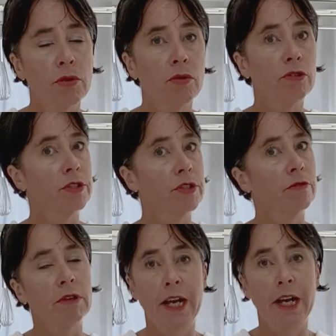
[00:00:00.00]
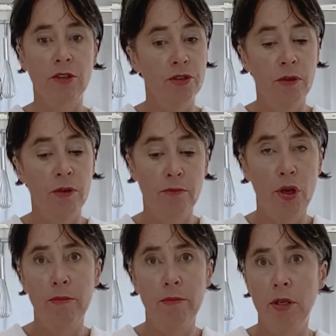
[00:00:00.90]
or is the reaction
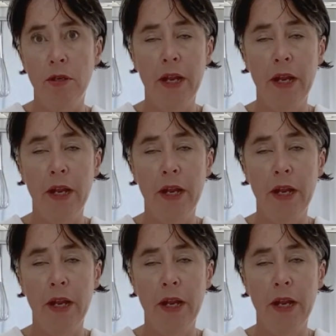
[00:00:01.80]
permanent